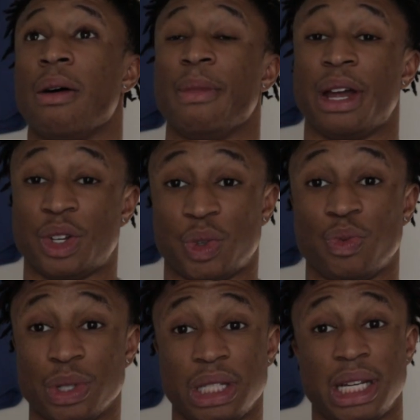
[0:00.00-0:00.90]
and just
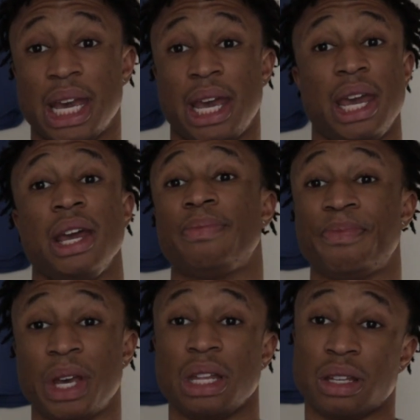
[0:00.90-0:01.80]
really get
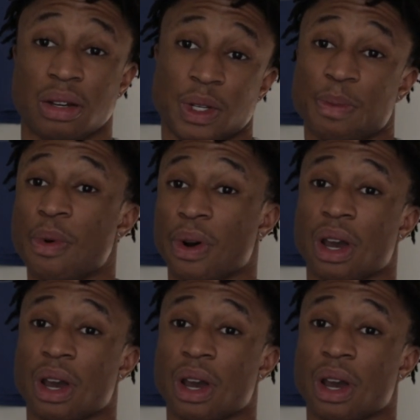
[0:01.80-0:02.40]
into the sport.